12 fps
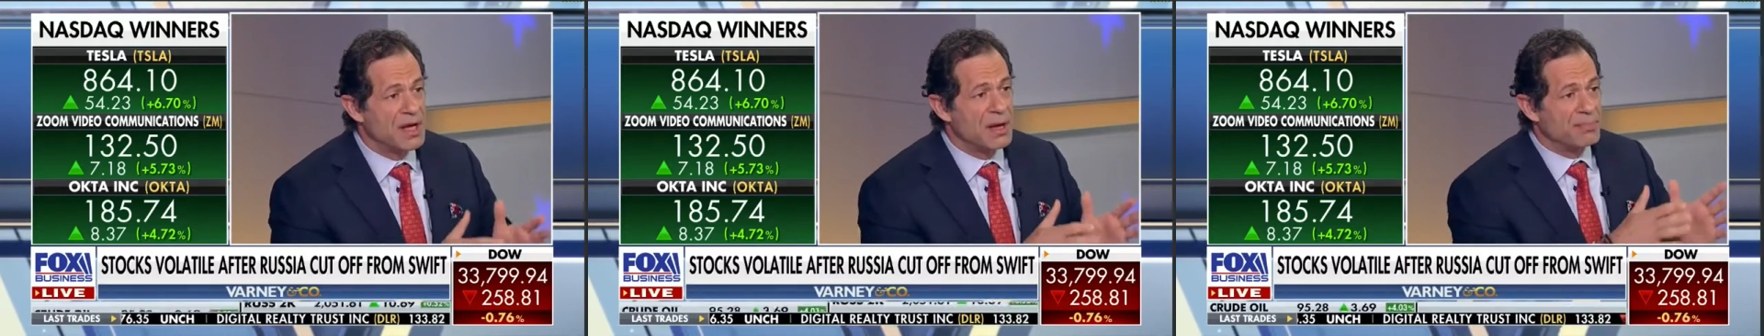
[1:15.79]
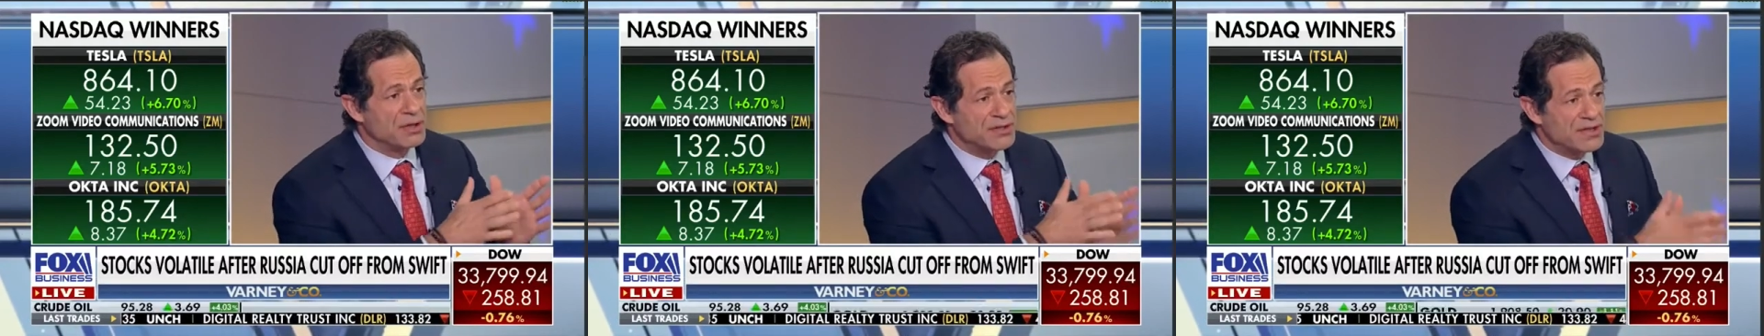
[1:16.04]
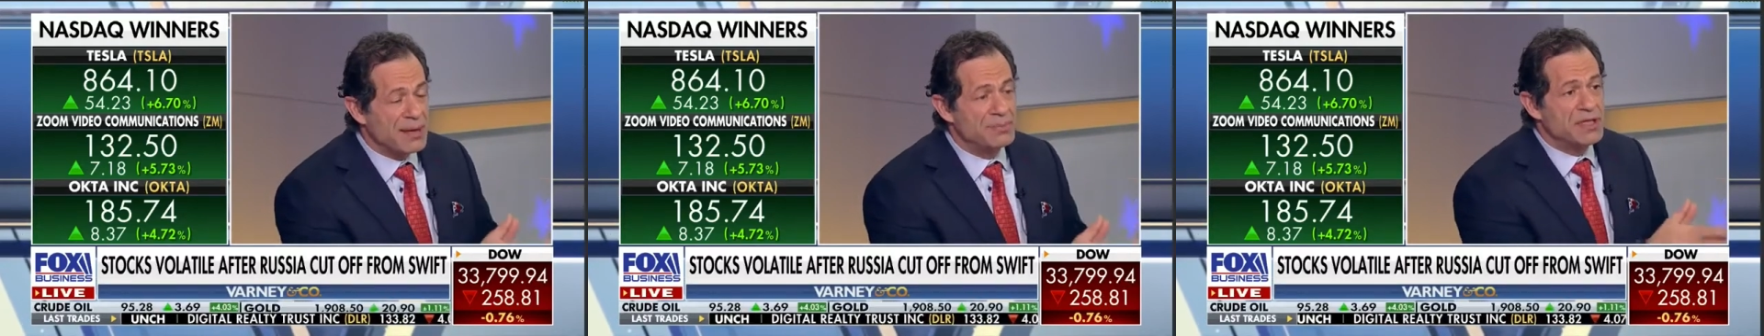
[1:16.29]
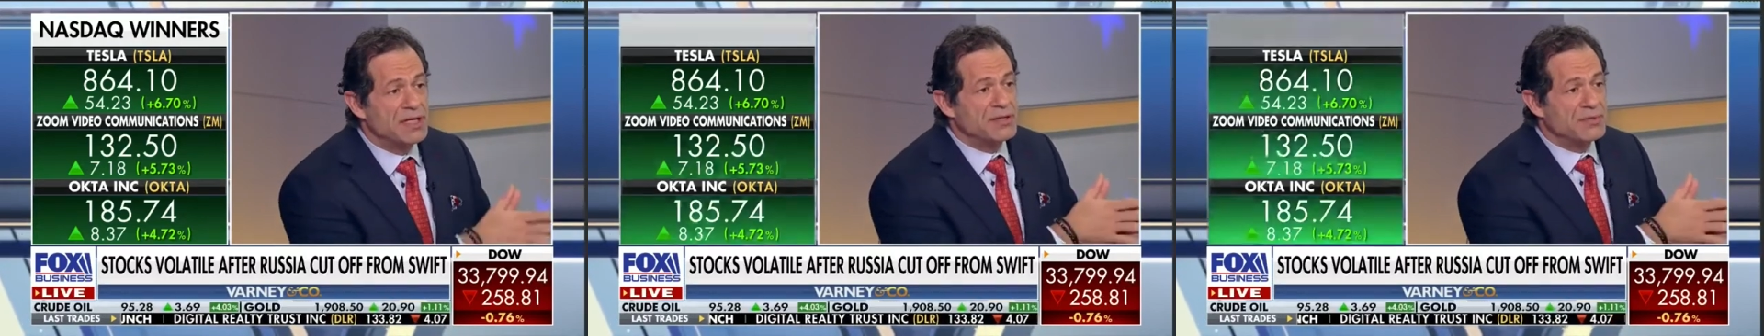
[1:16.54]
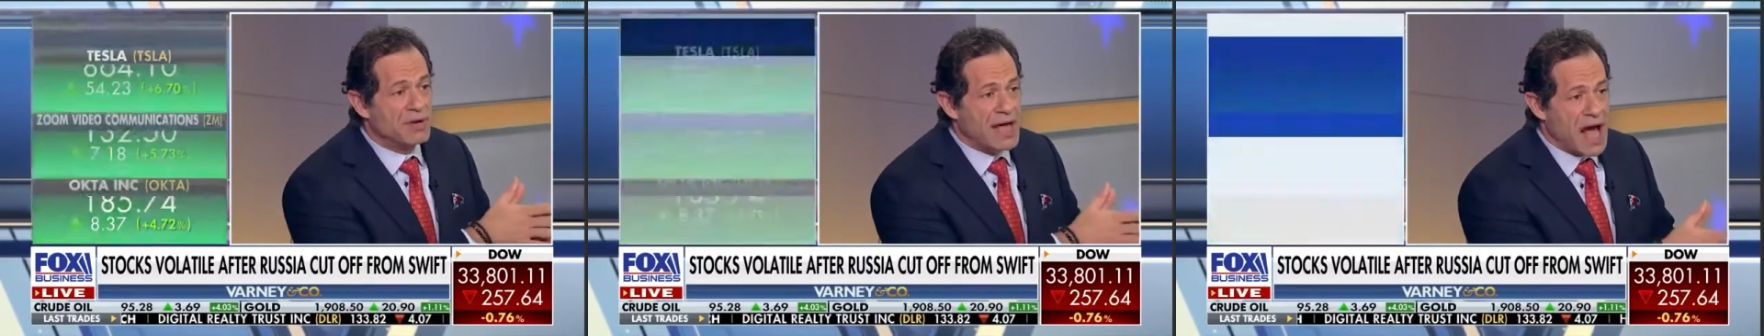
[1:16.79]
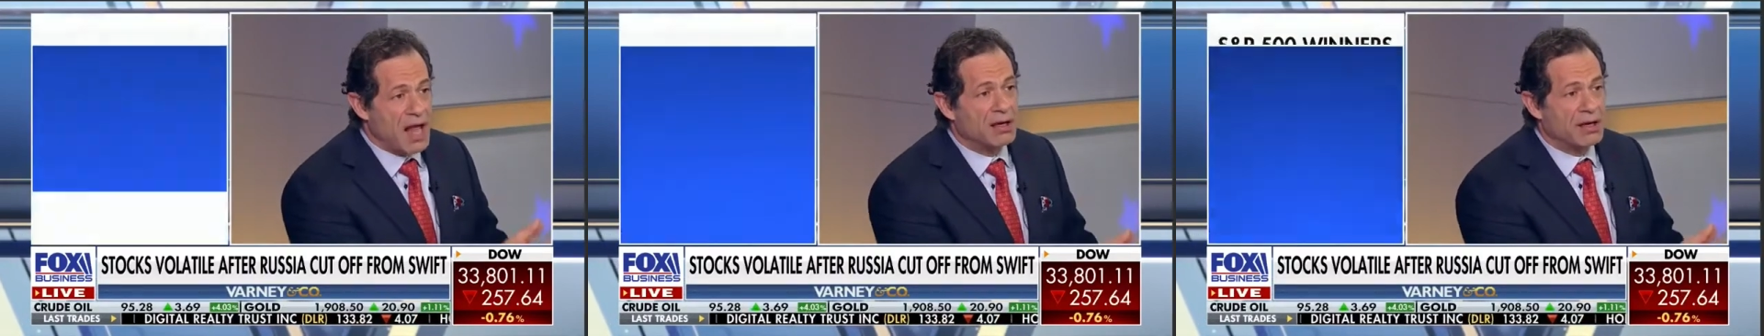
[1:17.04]
perception is
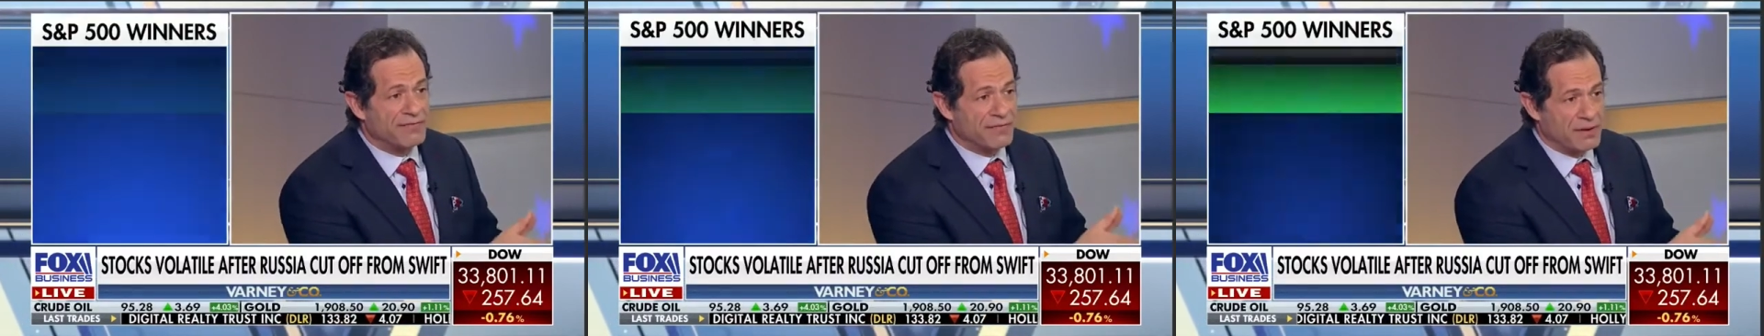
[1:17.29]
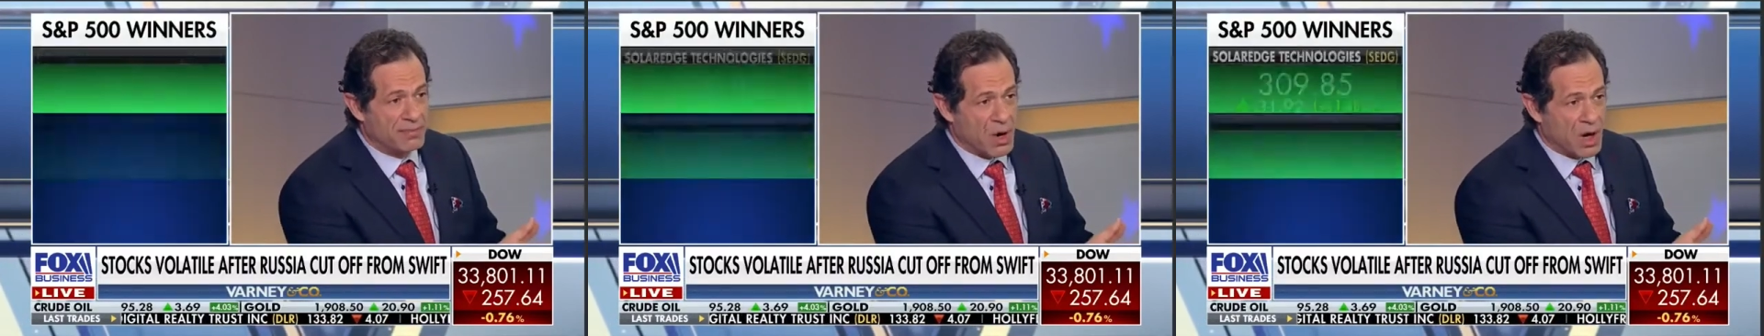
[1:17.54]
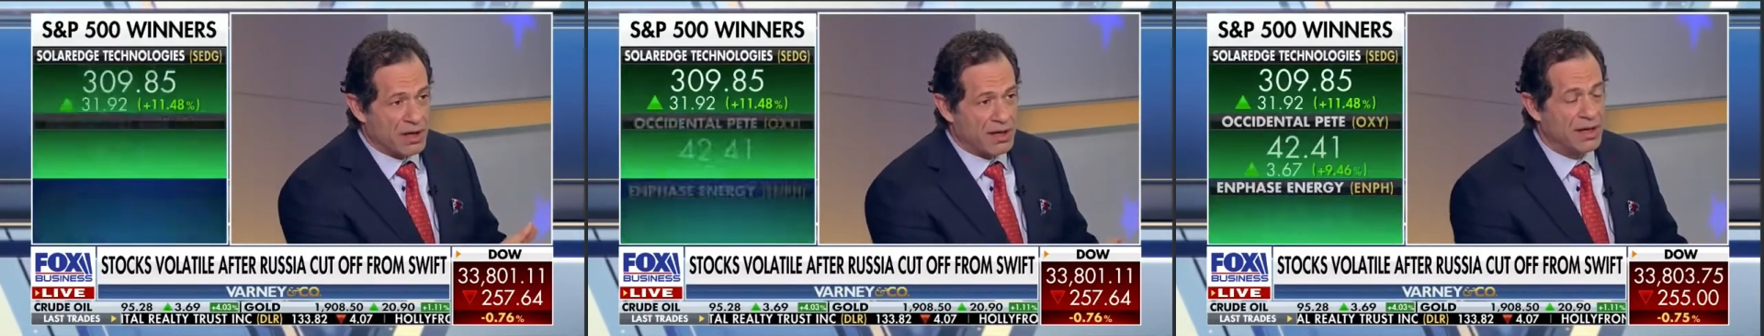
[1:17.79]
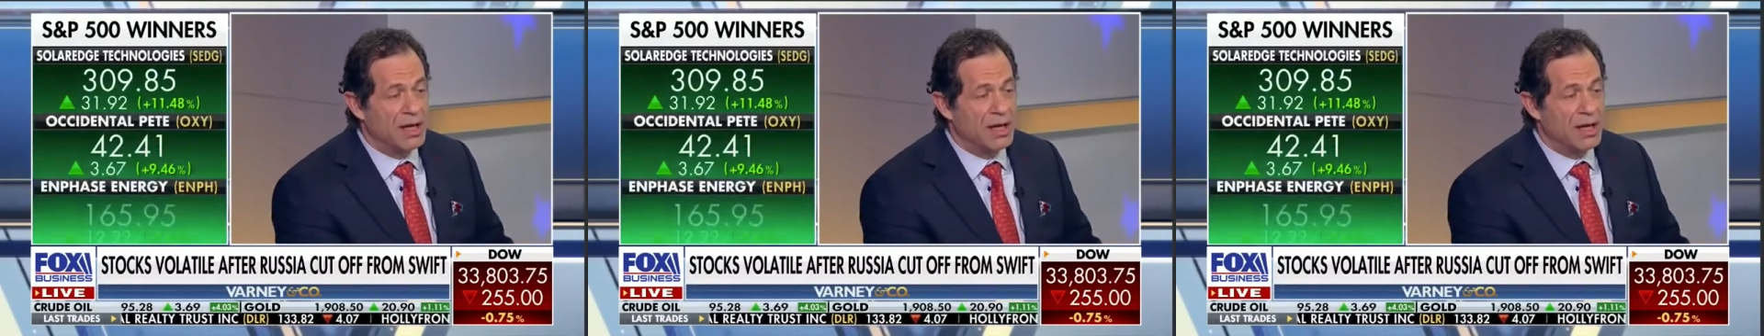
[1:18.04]
reality for the market.